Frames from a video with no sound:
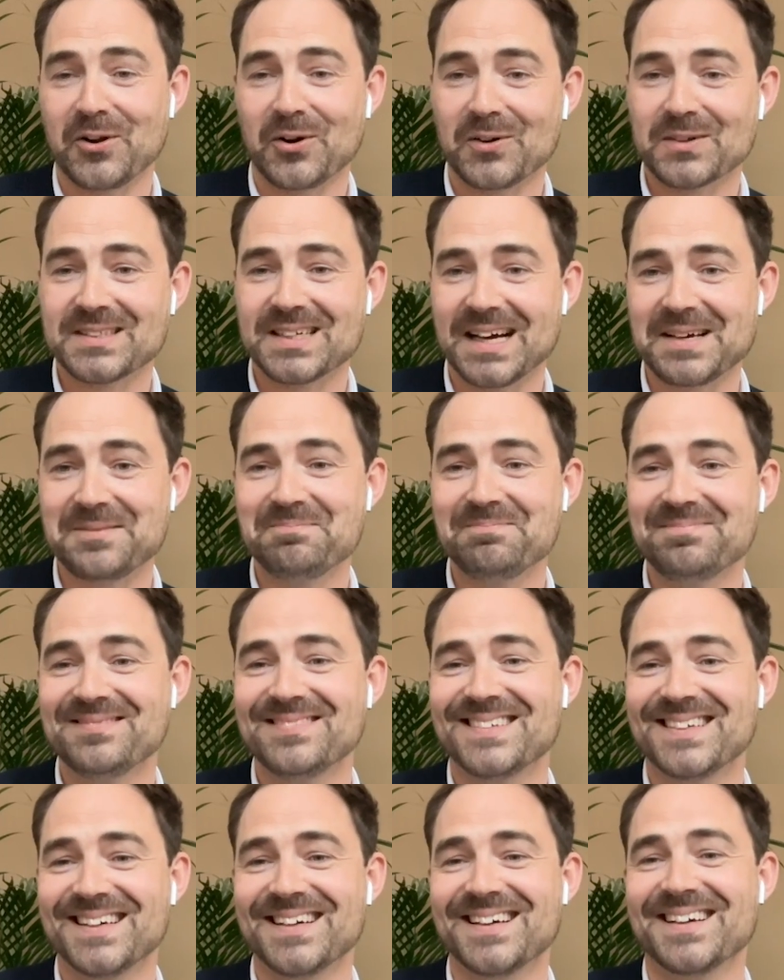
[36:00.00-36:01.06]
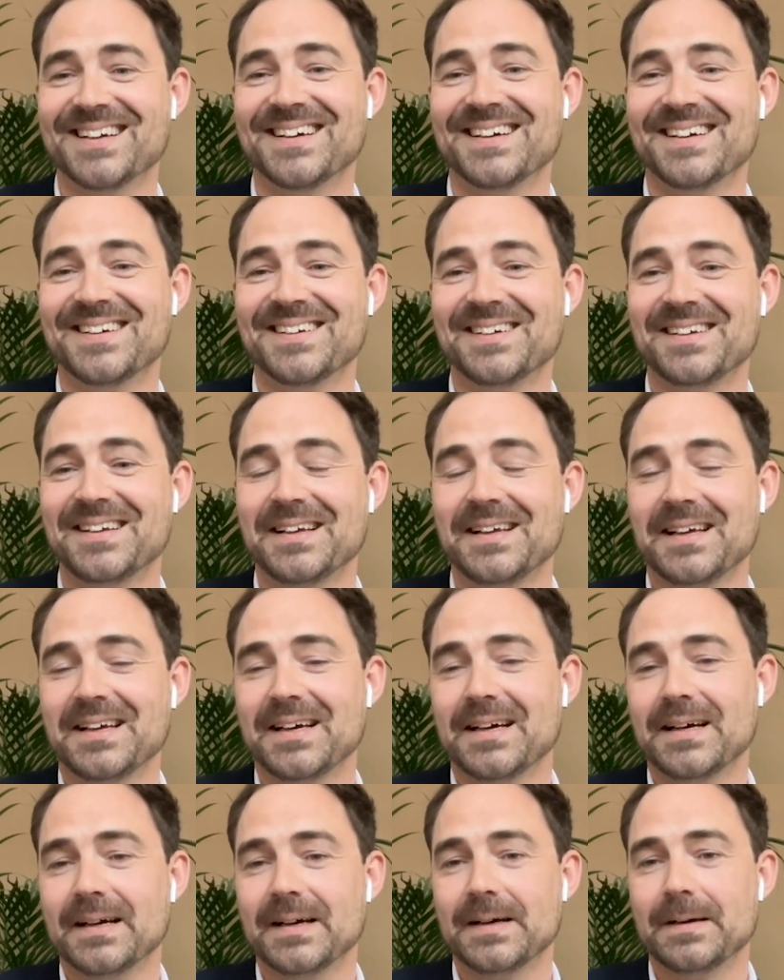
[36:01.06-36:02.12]
long time,
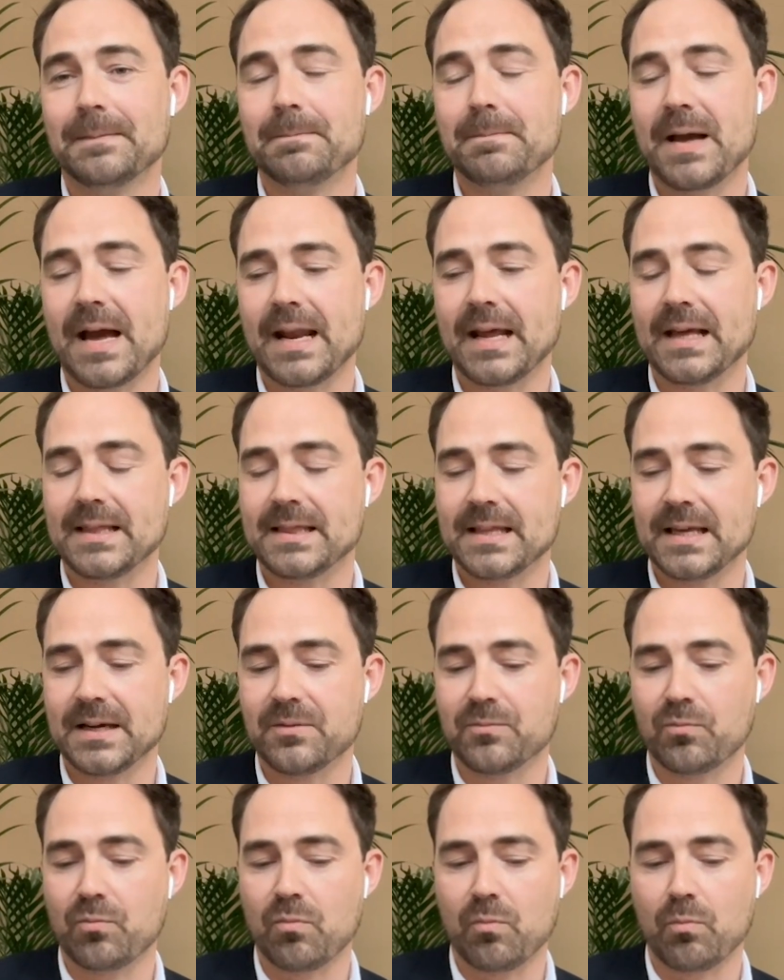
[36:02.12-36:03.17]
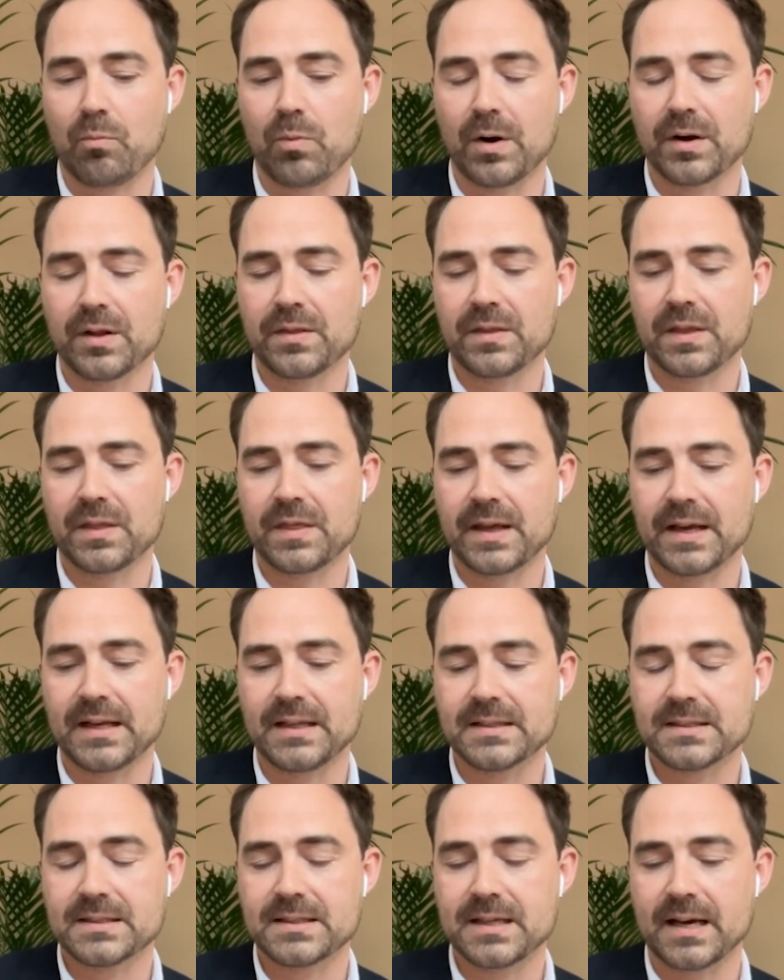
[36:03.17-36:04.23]
and I think one of the
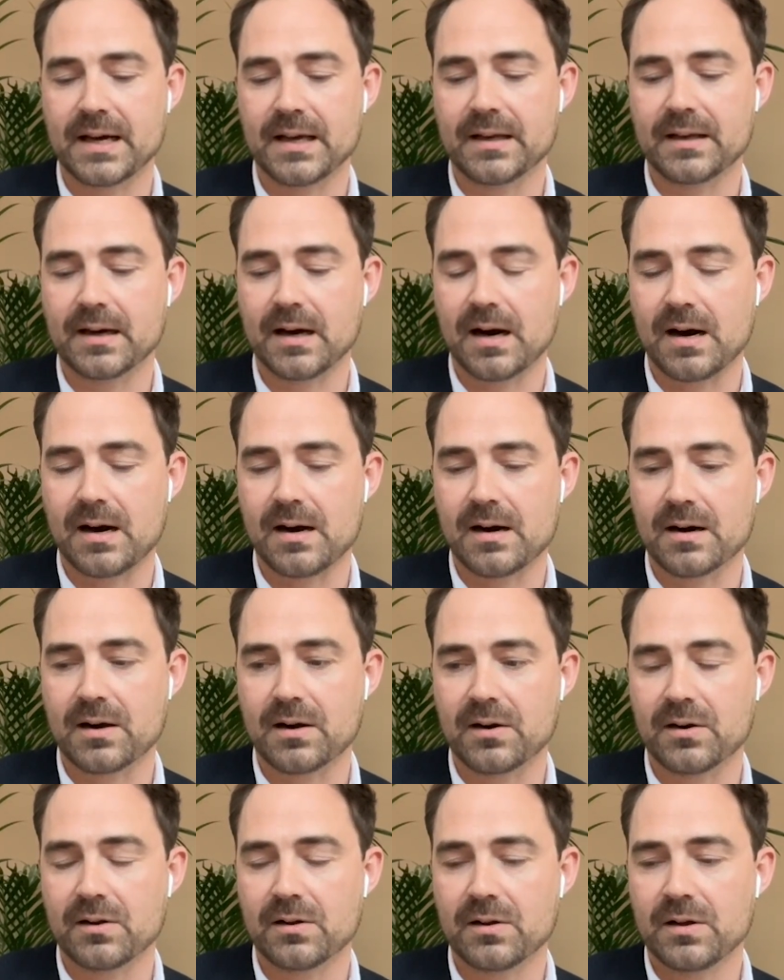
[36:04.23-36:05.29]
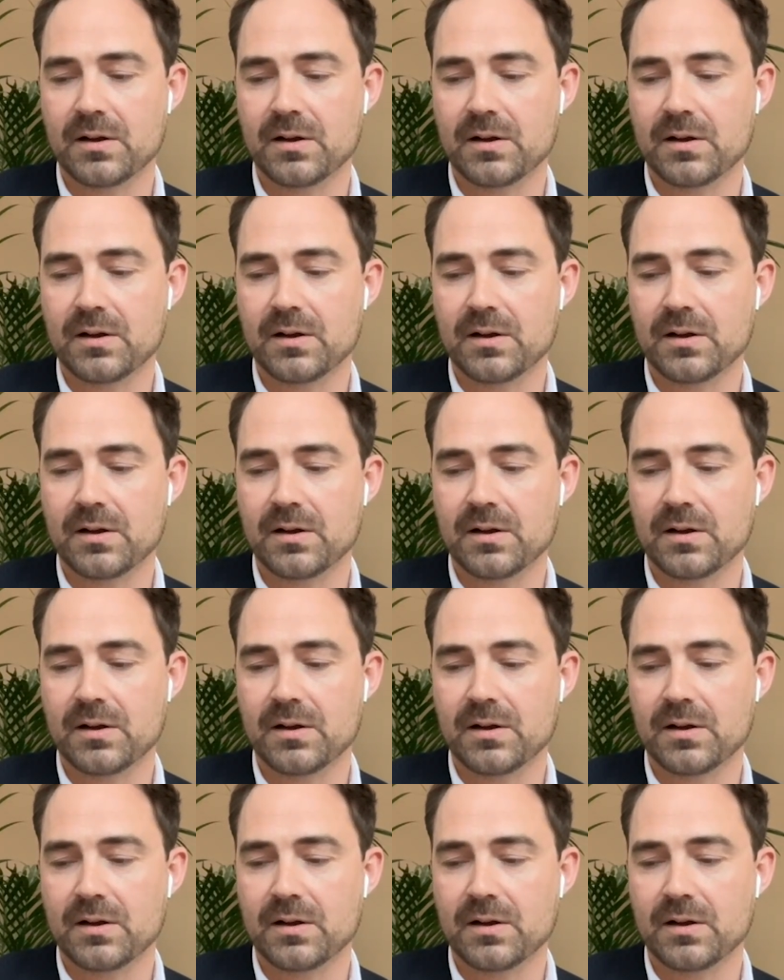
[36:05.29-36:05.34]
things um,